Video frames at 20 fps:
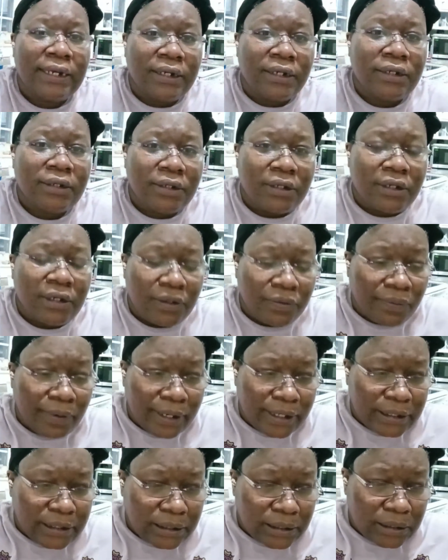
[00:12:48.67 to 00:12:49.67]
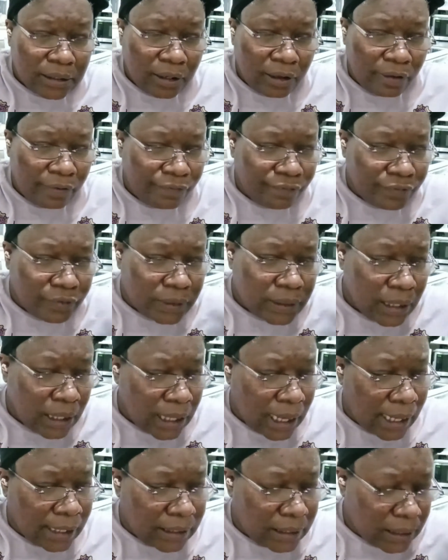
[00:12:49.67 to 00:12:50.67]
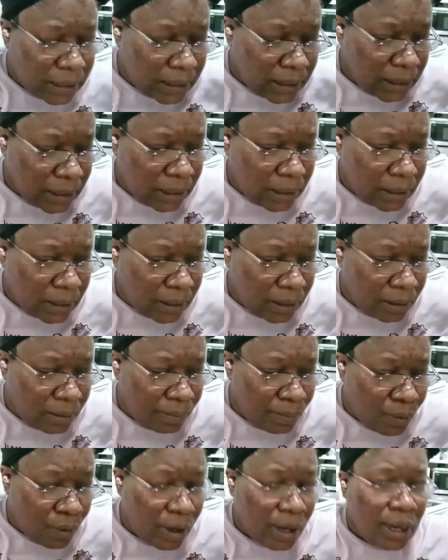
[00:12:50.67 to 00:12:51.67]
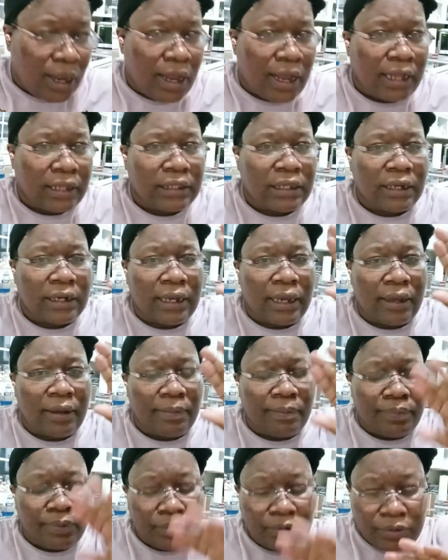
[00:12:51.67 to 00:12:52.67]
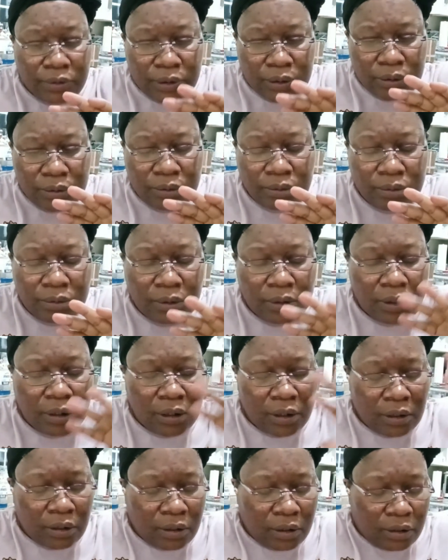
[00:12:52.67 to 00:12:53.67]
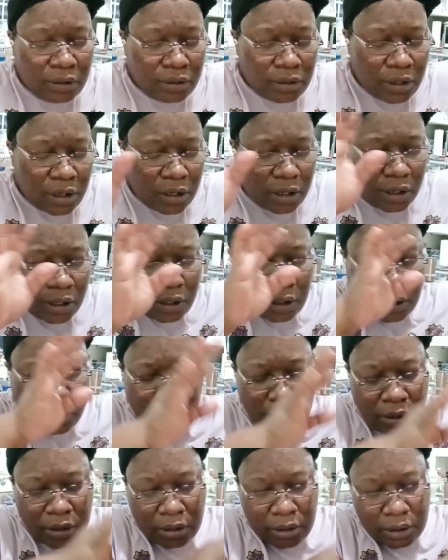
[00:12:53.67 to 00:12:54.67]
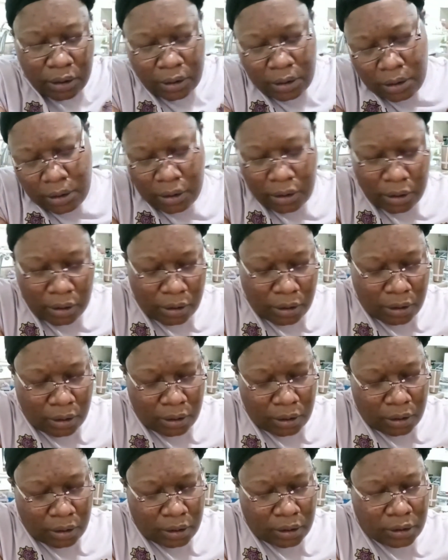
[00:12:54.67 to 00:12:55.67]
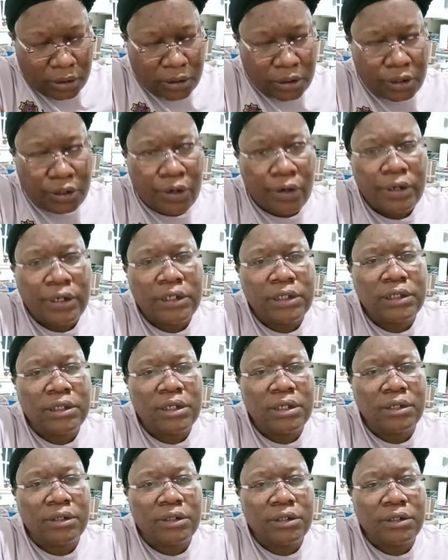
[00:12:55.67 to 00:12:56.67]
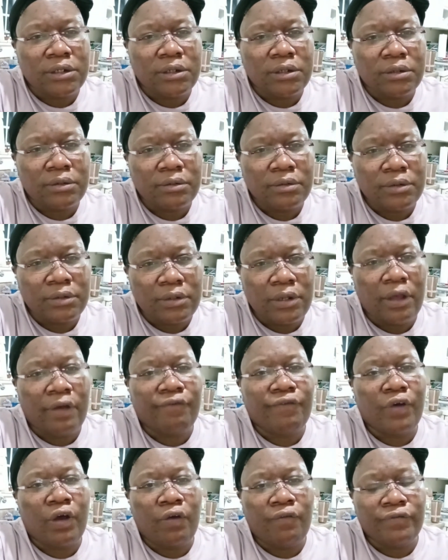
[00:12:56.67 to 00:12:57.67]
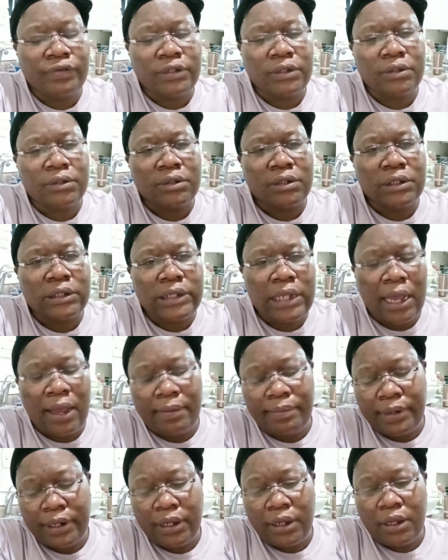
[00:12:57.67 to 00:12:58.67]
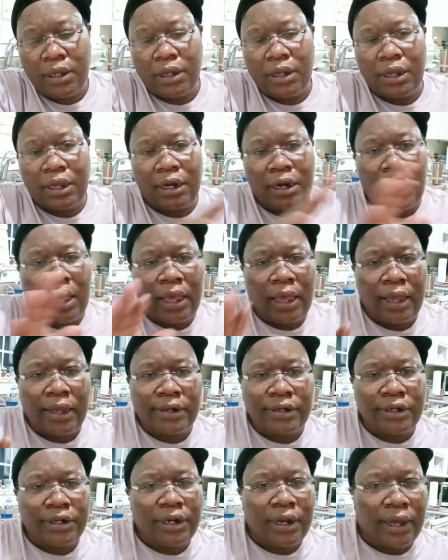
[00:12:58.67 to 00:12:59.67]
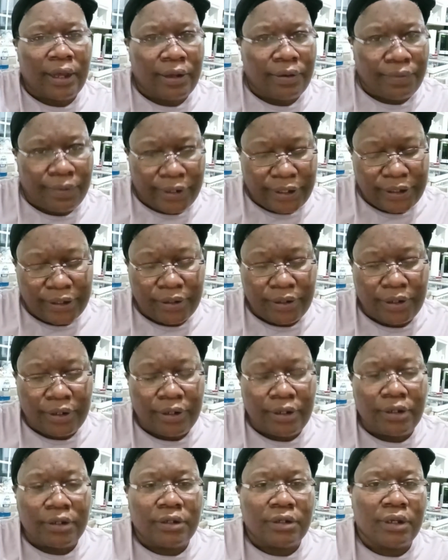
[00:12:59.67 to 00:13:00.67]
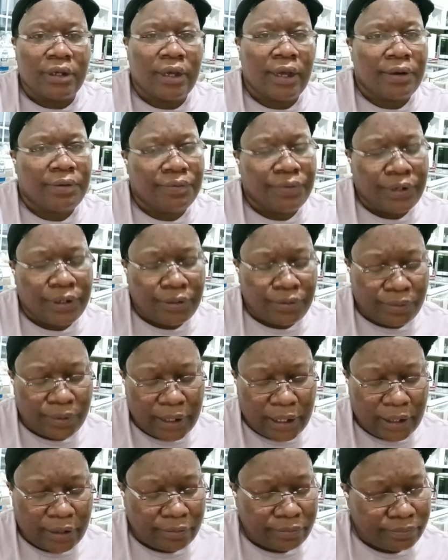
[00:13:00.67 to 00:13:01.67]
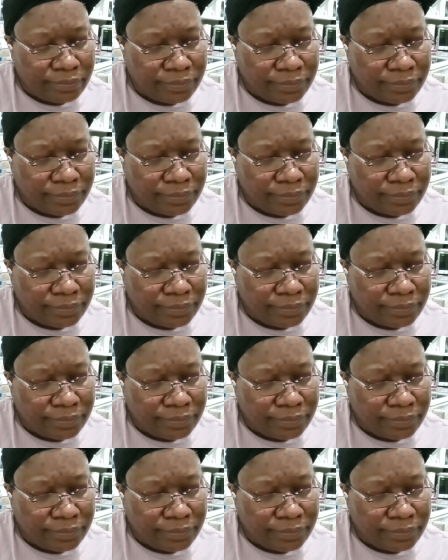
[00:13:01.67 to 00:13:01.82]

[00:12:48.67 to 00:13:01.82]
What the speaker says: to erase stuff that I didn't need anymore. I thought I had Bluetooth the securely cinched stuff over to the tablet, and I hadn't, and I erased it. So gotta redo that.